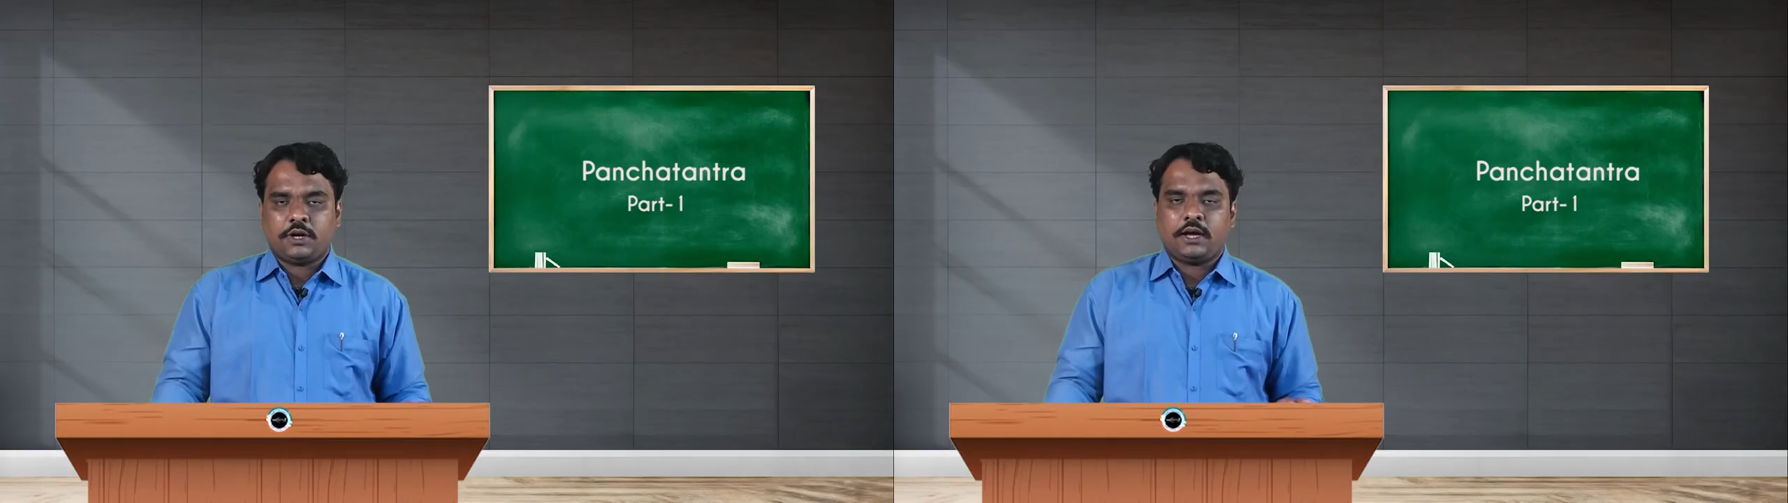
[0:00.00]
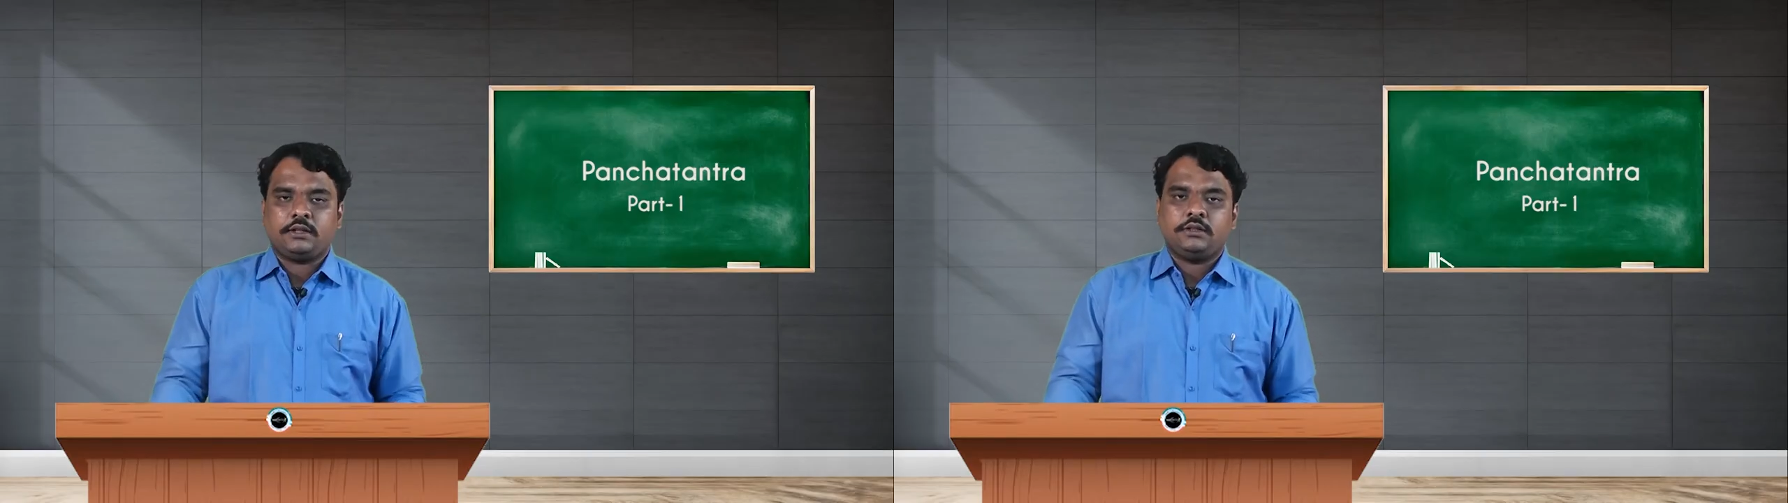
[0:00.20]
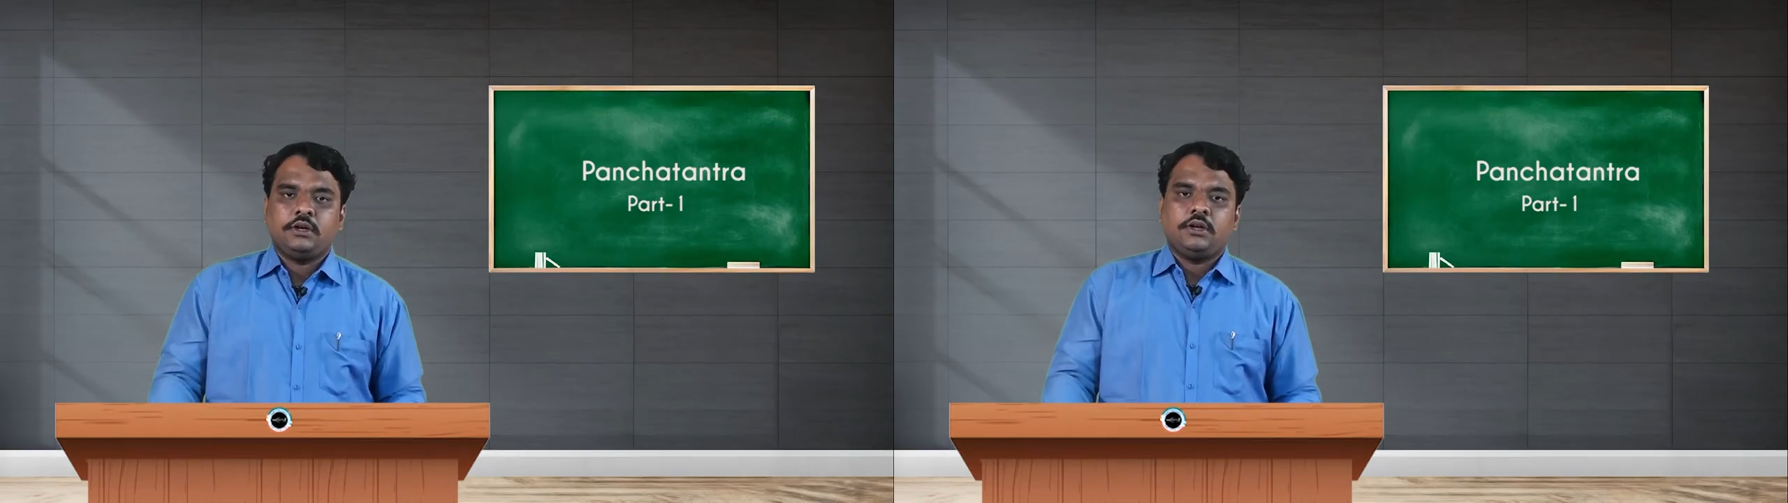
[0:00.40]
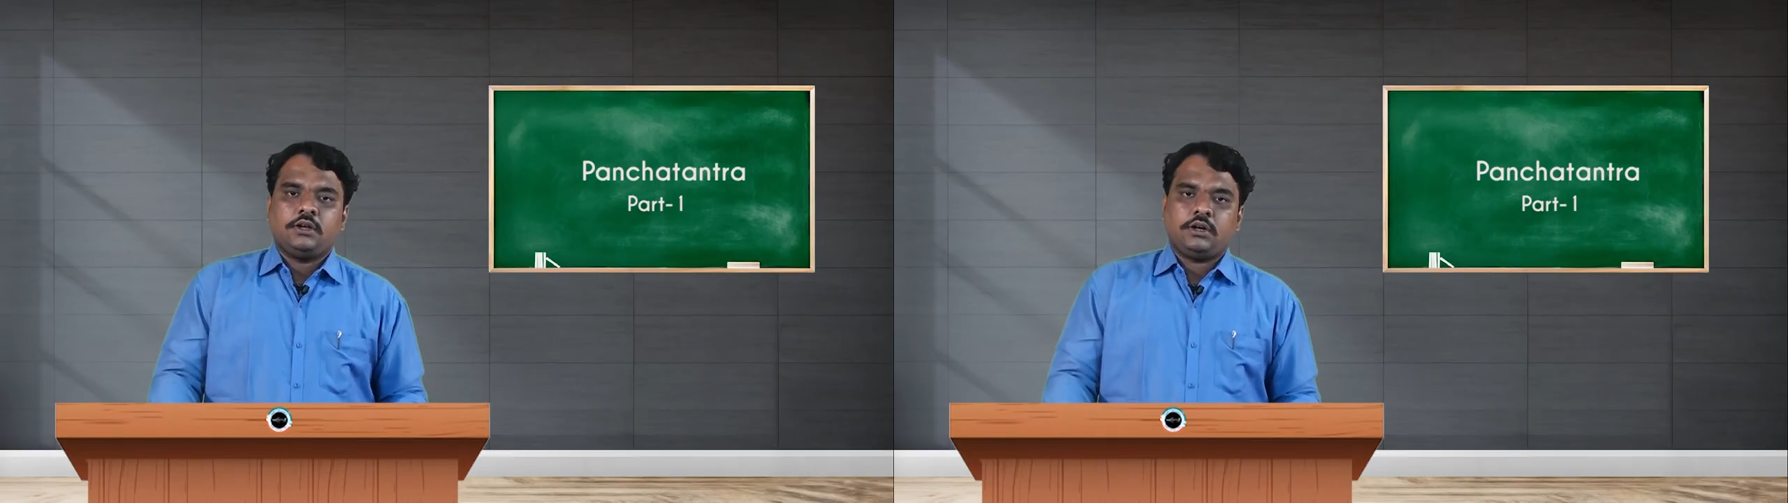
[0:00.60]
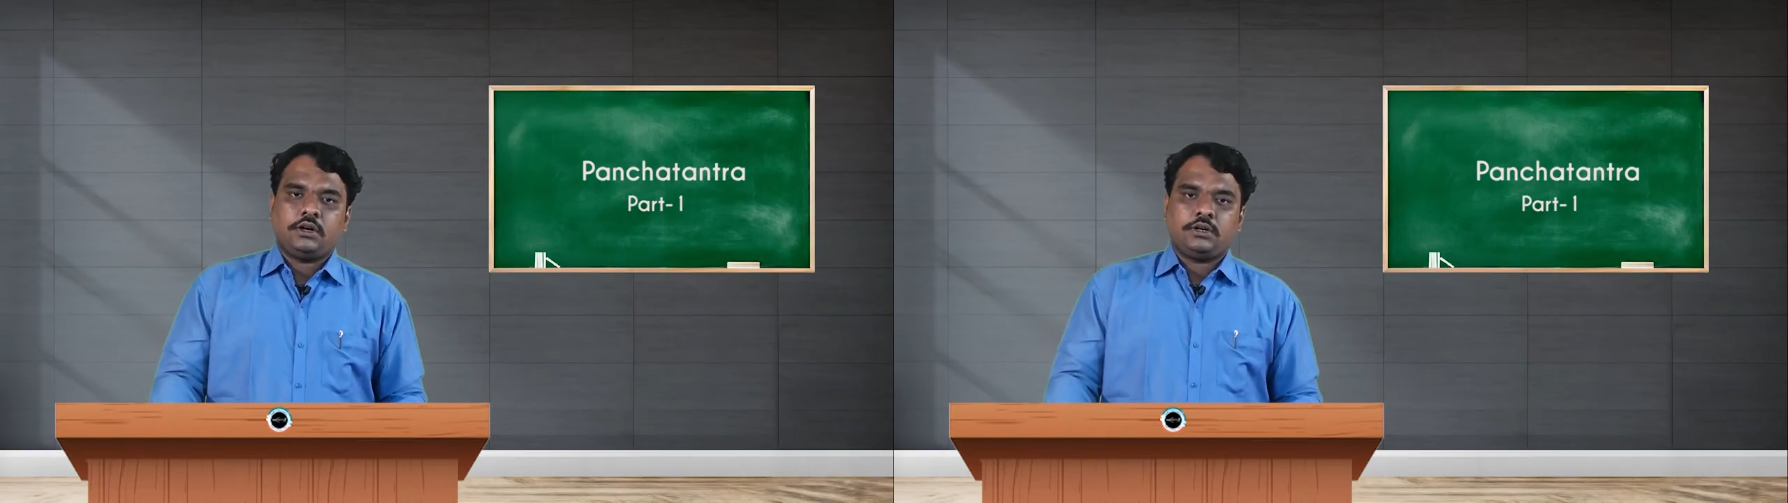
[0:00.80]
plan
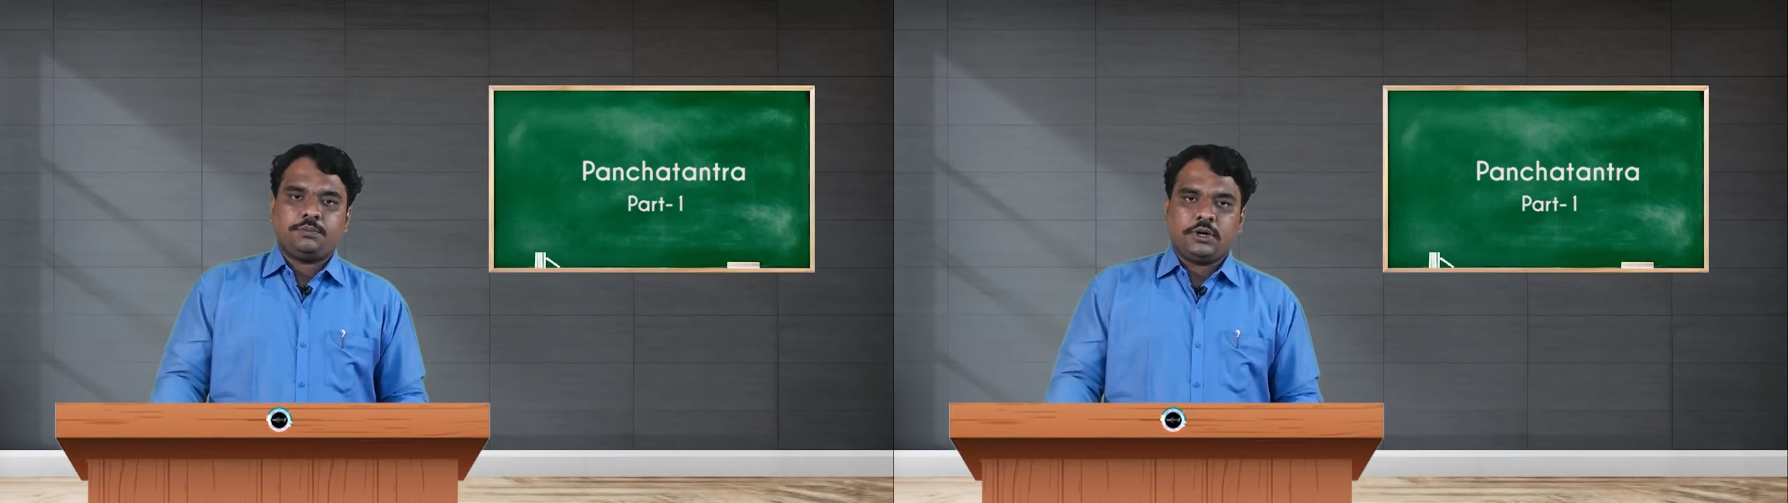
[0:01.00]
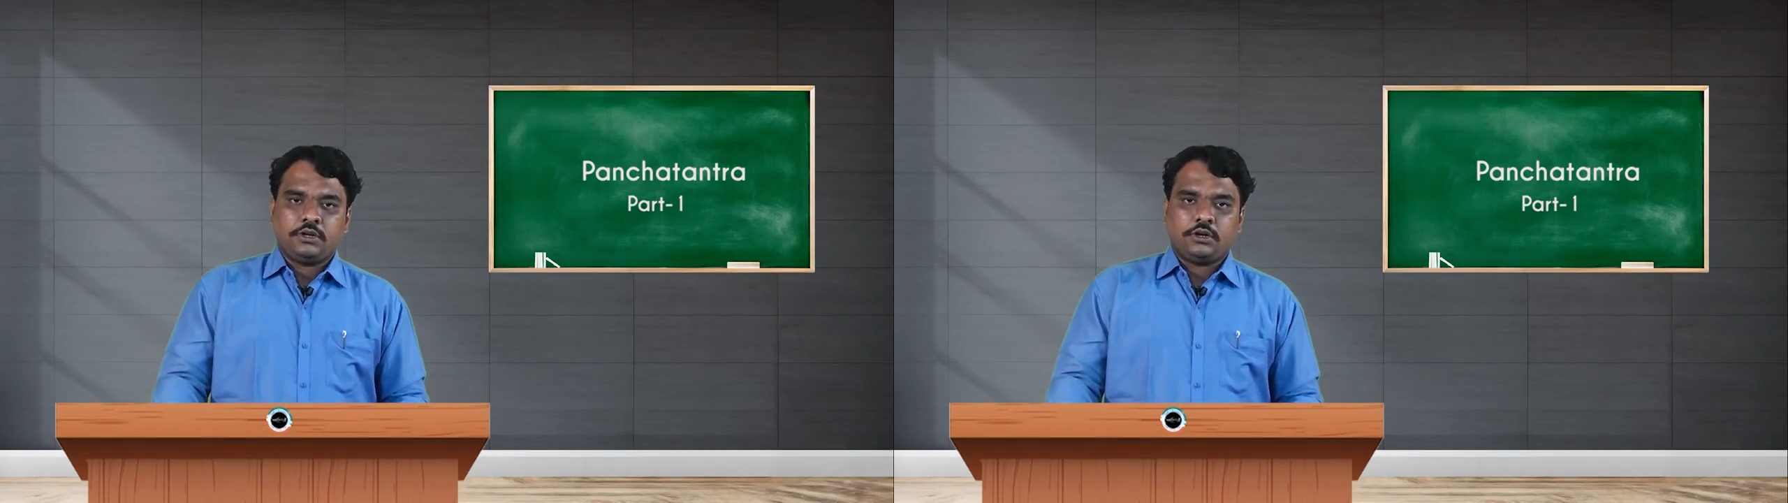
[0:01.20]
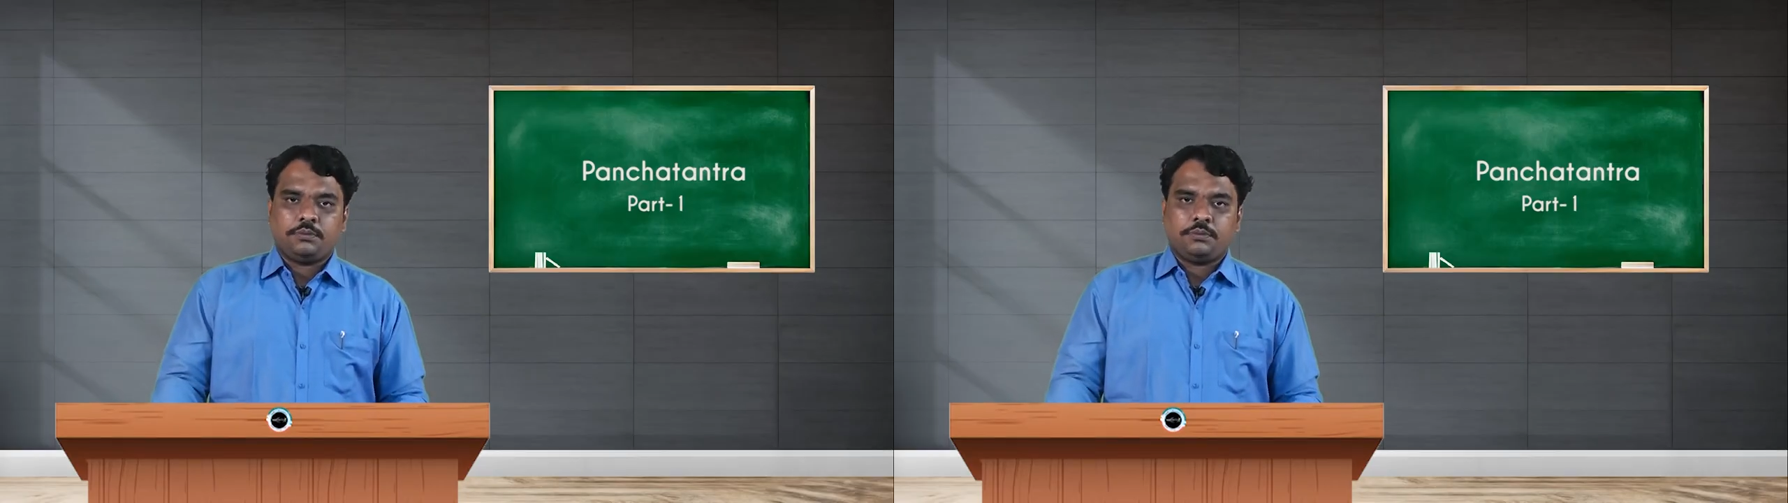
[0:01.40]
uh, depending